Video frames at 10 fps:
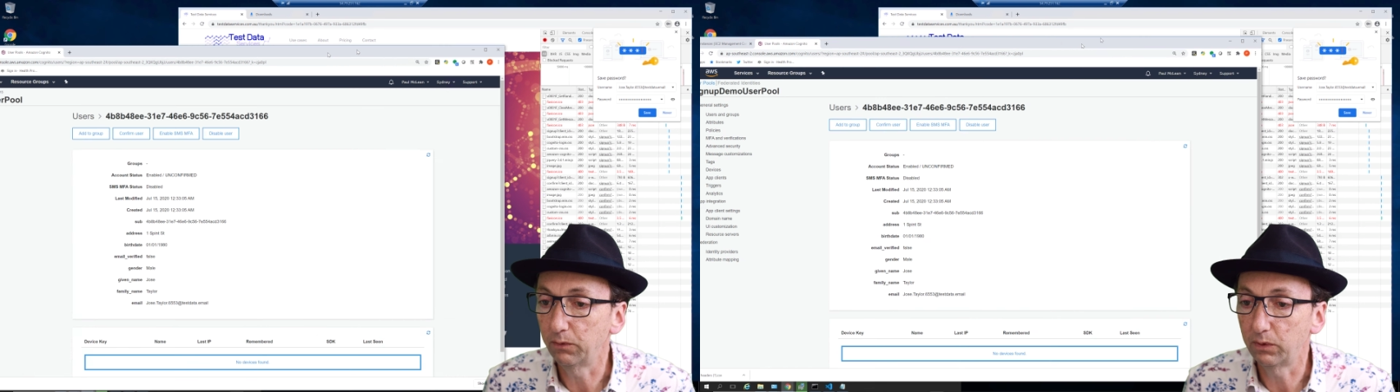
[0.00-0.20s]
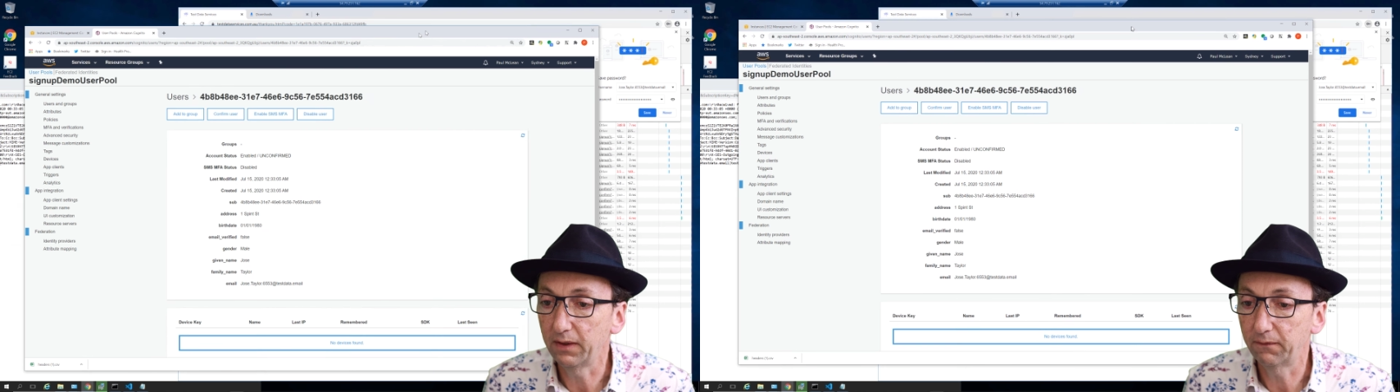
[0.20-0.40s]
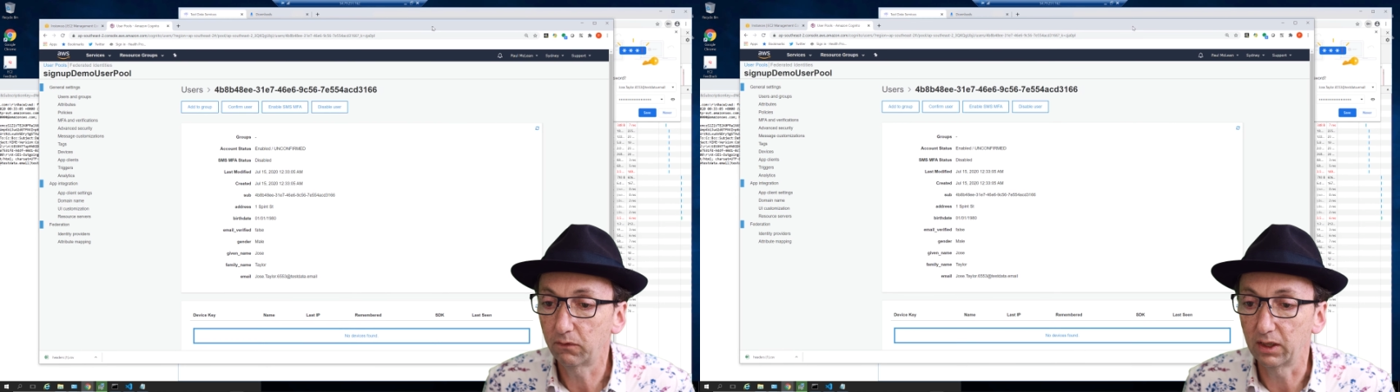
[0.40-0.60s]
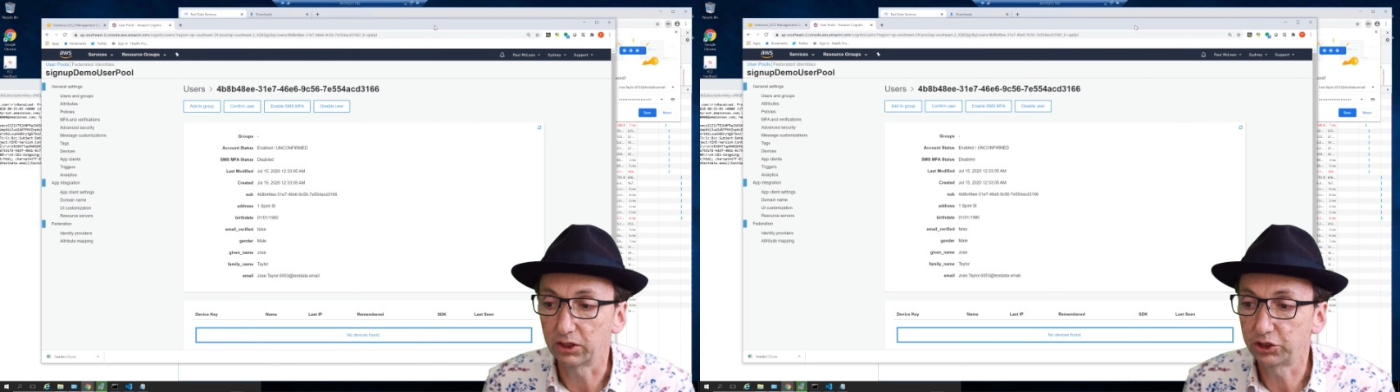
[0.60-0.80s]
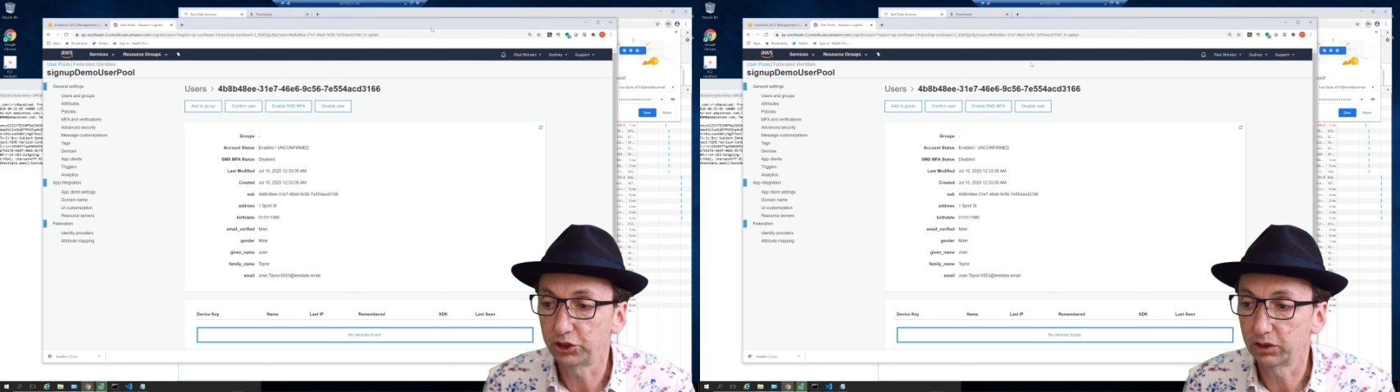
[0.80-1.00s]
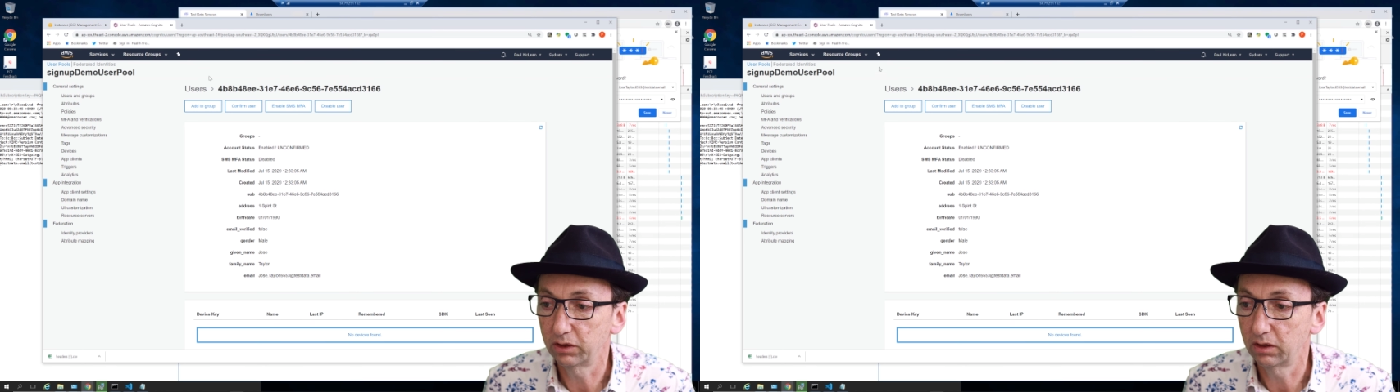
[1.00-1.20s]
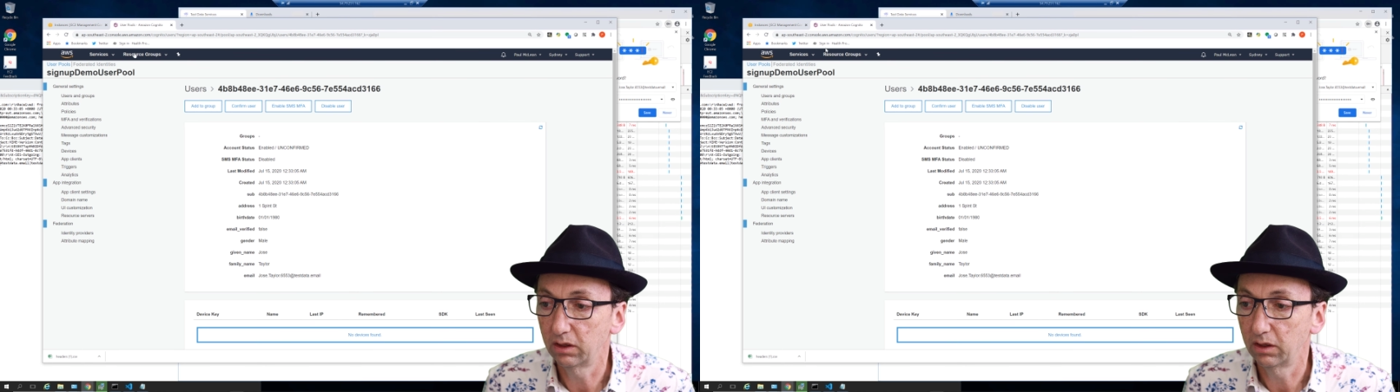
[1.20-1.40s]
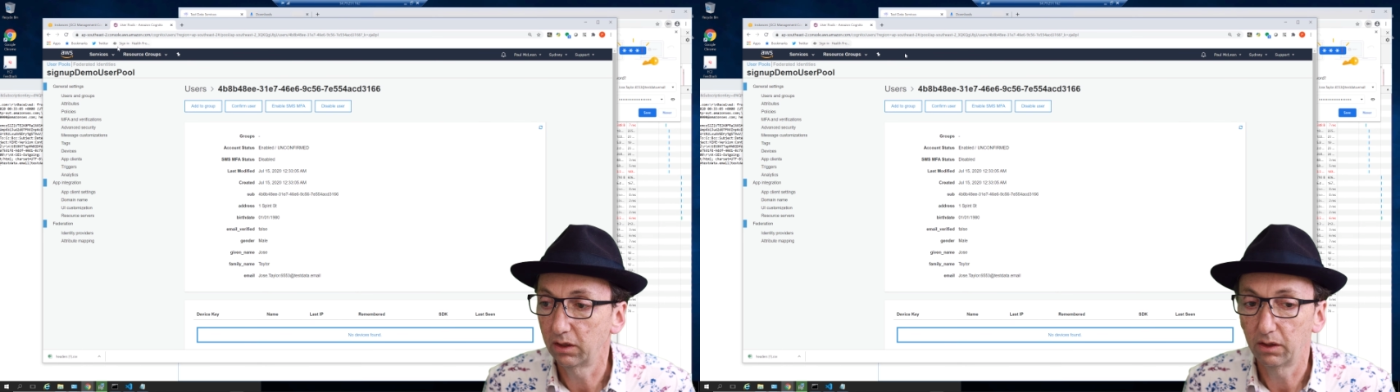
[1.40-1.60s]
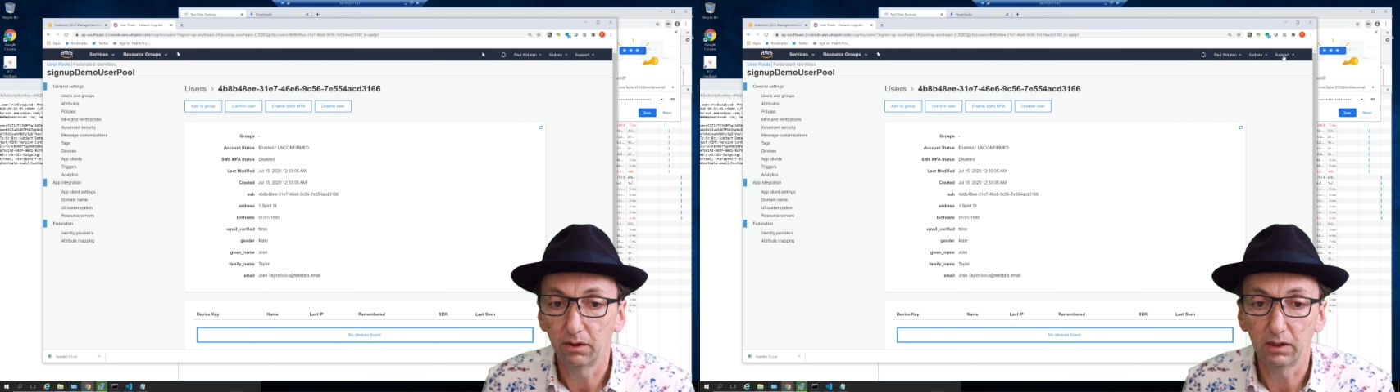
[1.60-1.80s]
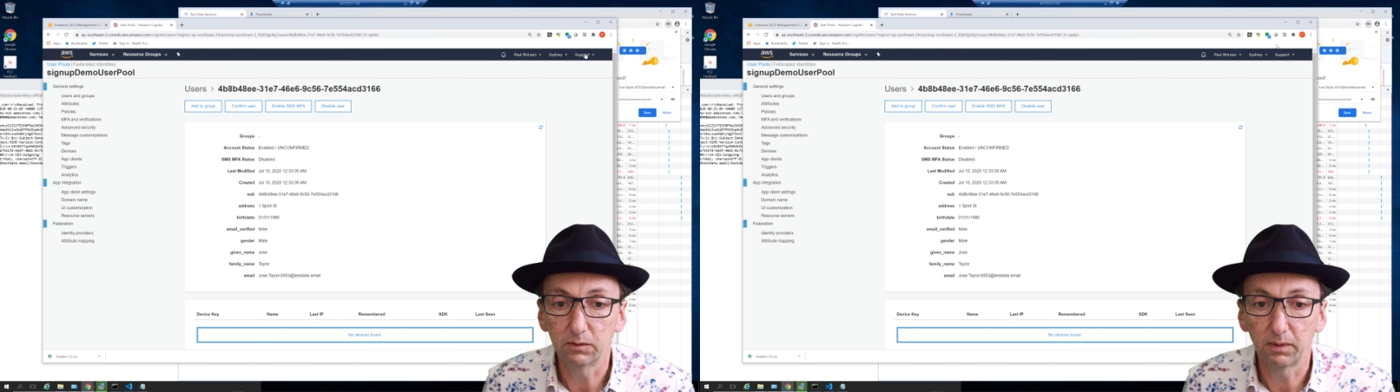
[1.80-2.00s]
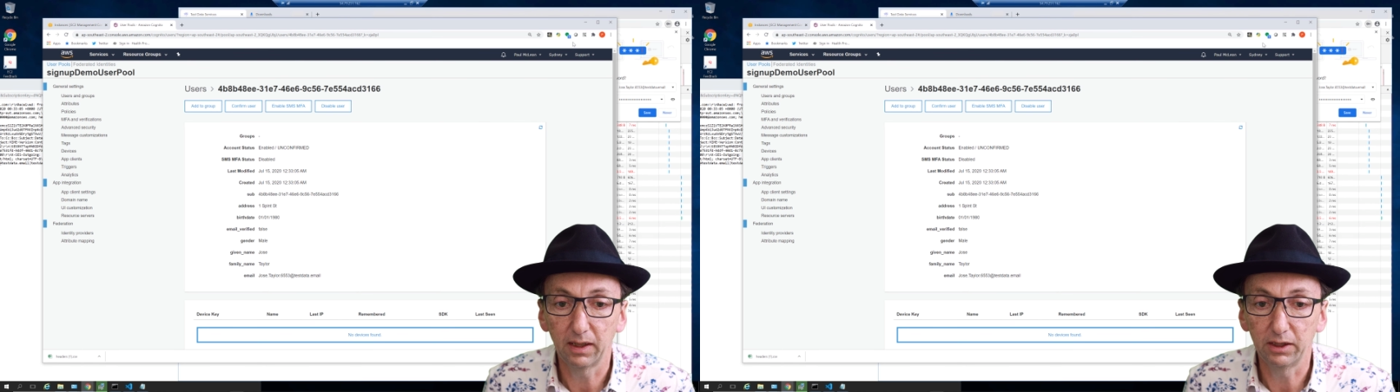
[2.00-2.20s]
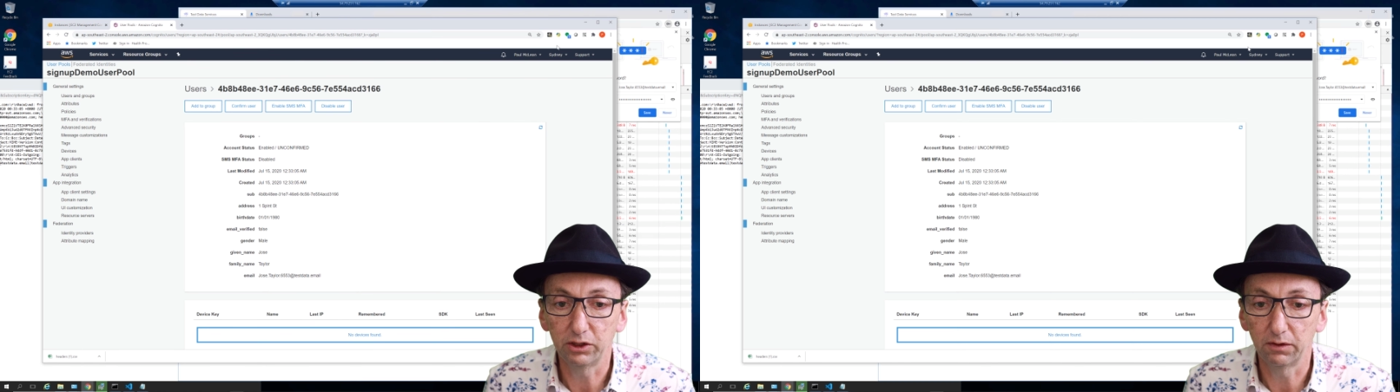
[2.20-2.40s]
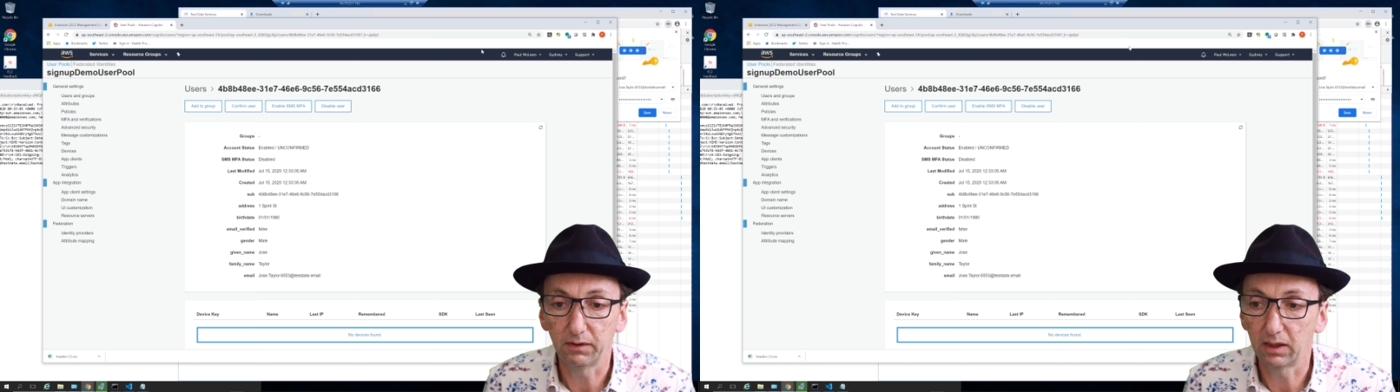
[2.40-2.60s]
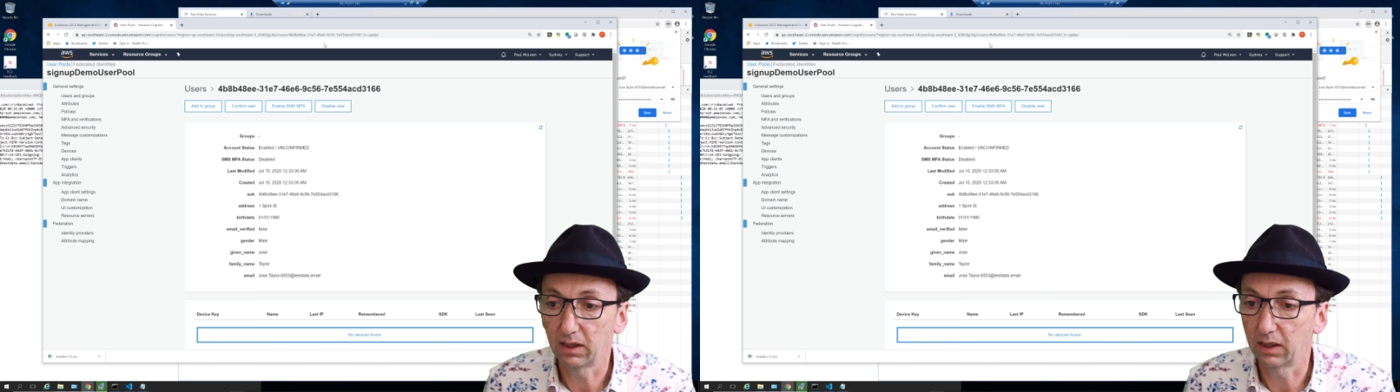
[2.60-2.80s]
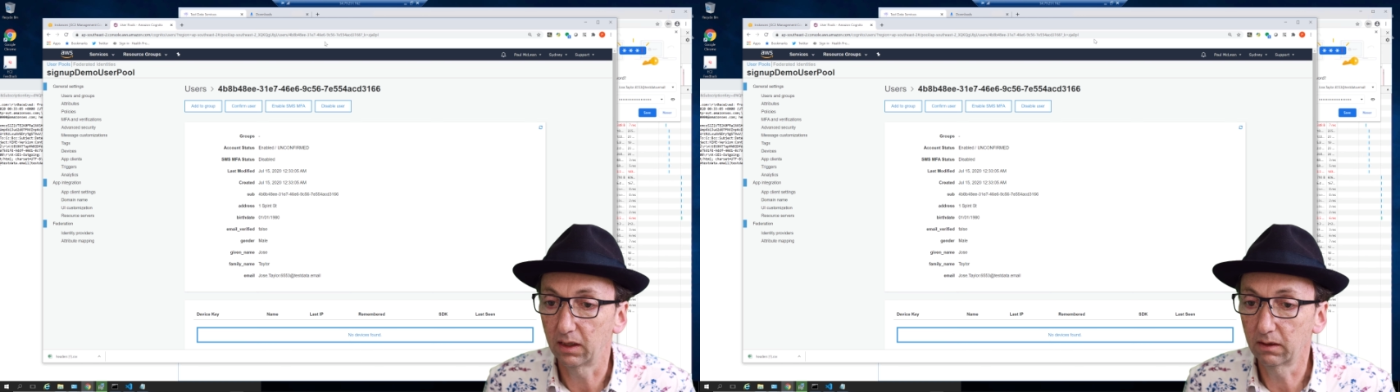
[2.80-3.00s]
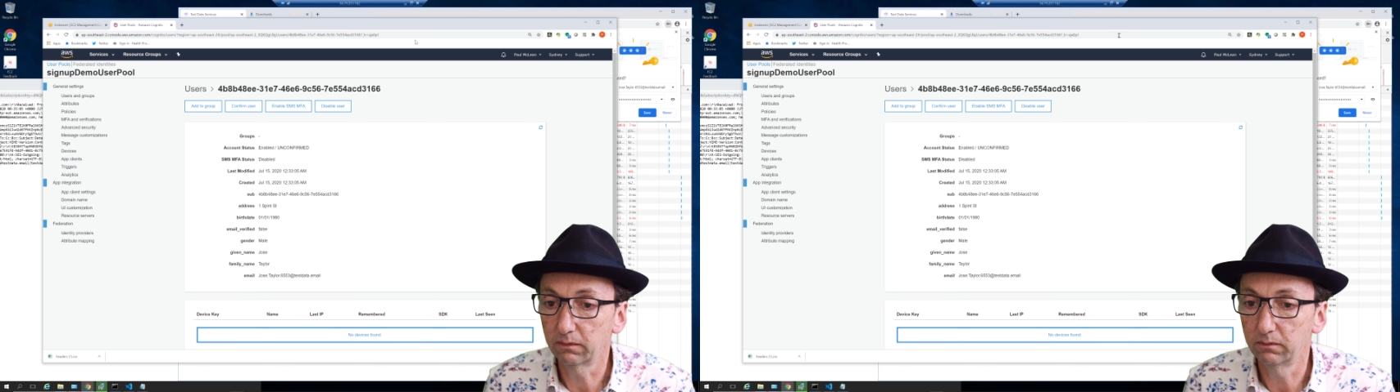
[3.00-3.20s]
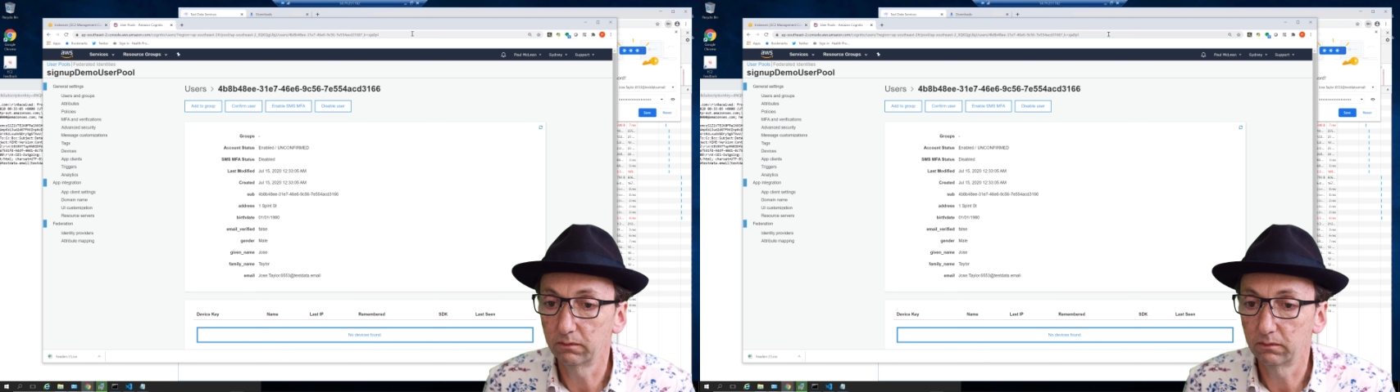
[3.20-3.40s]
refresh this page over here,